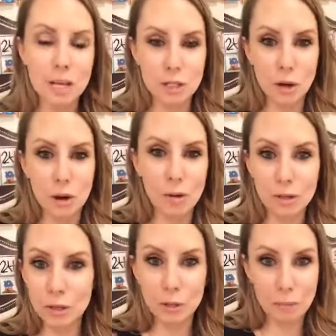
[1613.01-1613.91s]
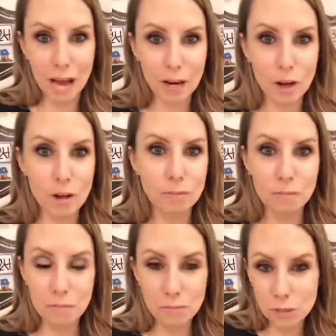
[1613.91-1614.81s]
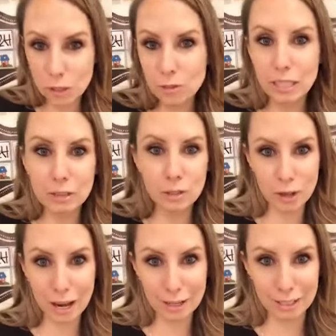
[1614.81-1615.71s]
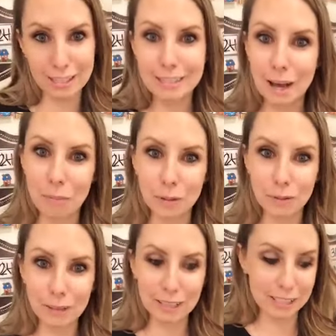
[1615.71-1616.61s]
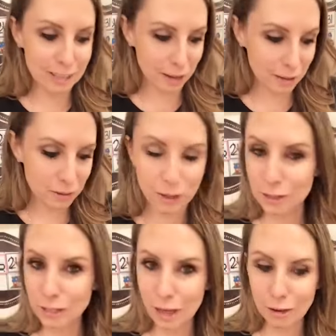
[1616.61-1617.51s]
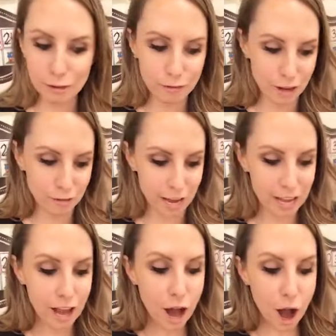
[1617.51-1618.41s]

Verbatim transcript: So you can model using strategies to help you when you get stuck. So that's another fun way.